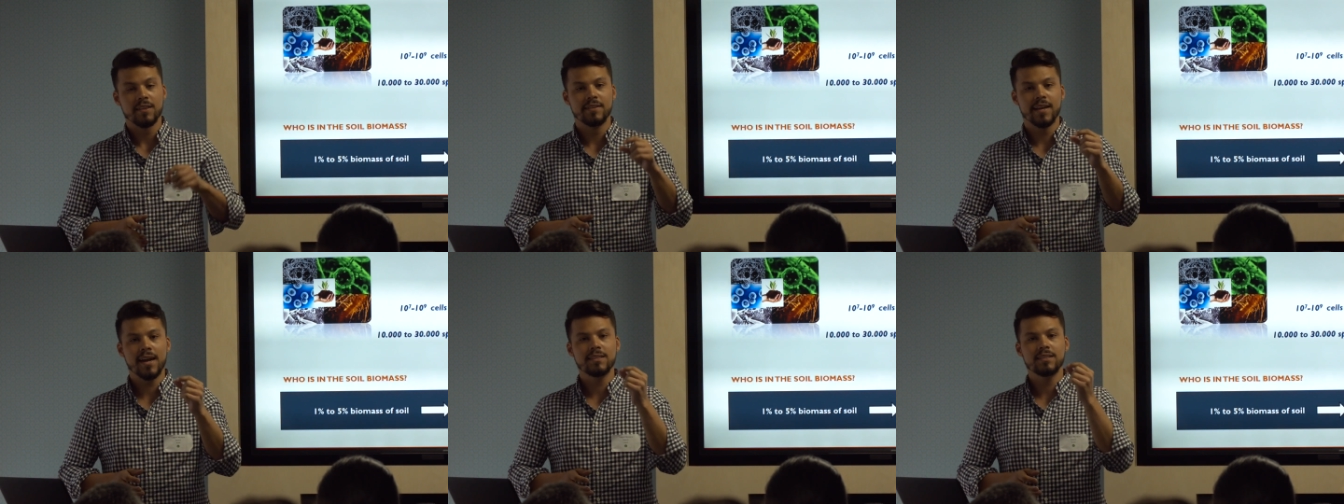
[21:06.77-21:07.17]

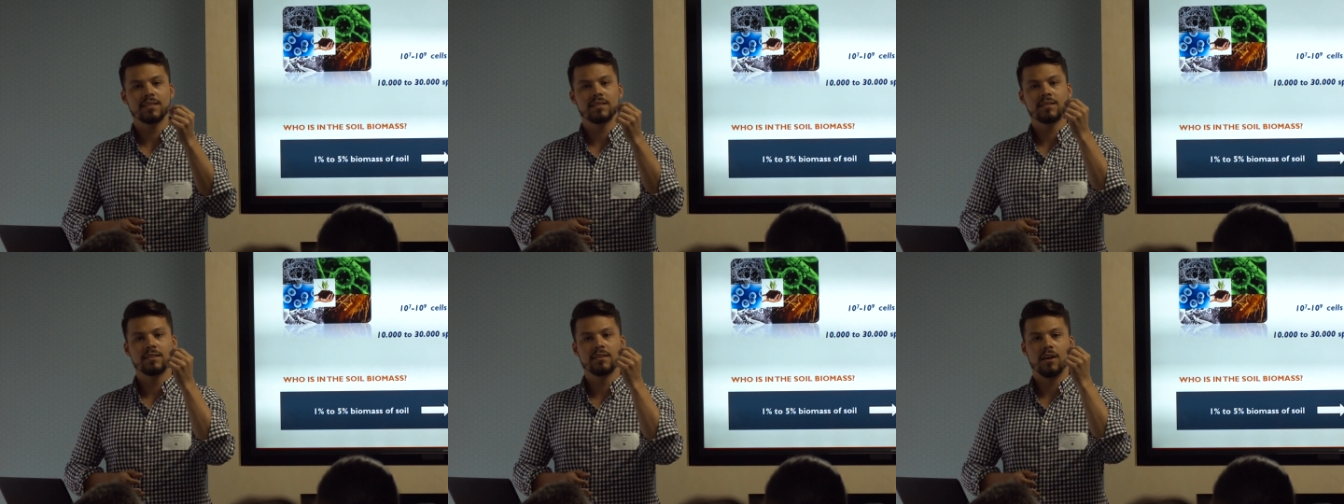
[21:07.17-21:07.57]

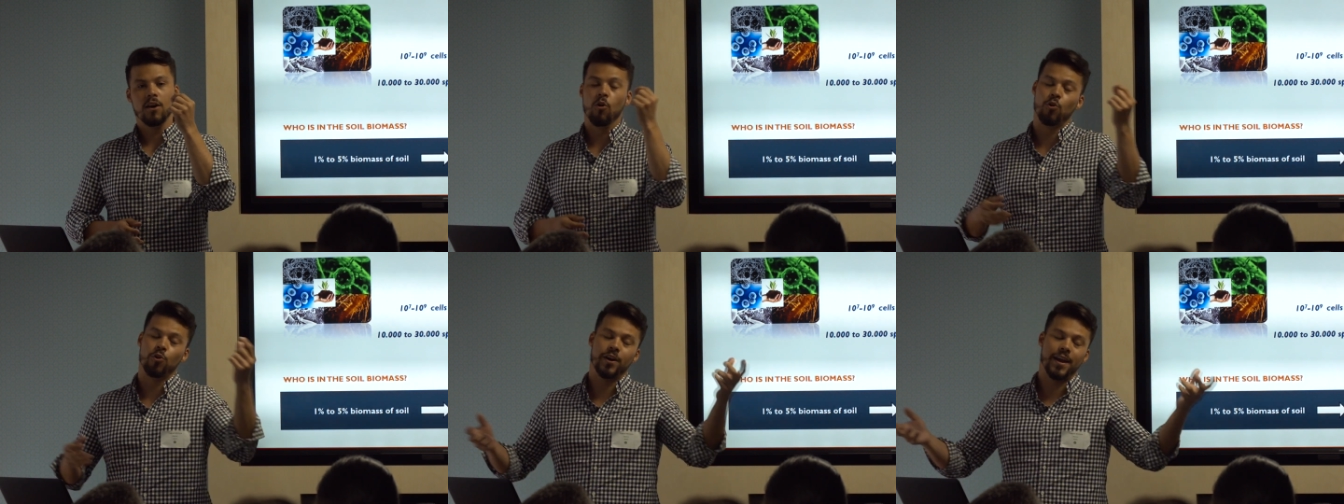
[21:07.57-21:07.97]
That's,
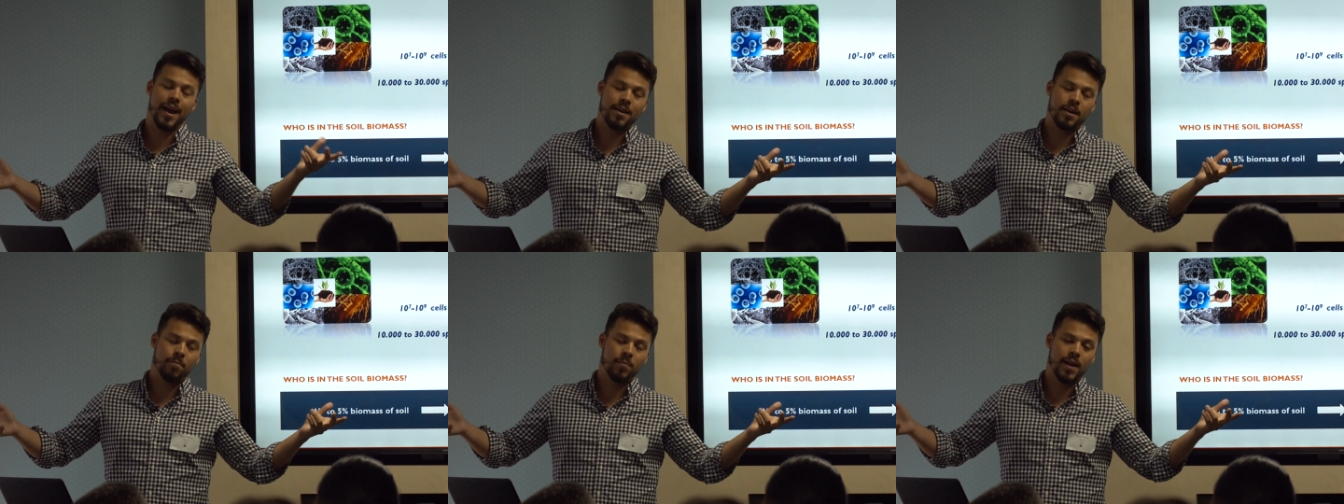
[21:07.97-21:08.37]
or
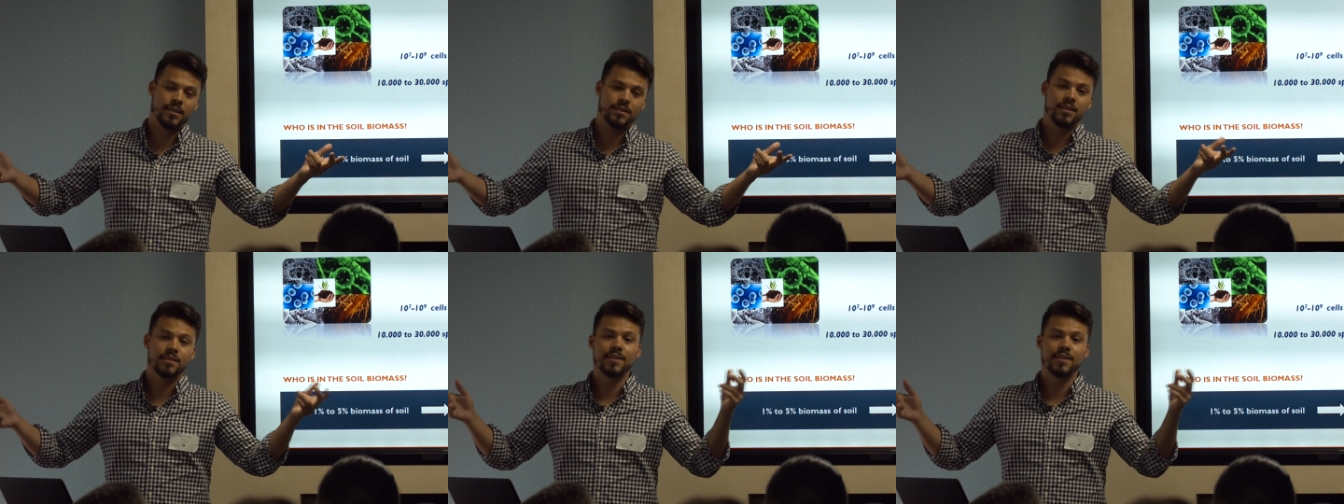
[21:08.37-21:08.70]
any plants.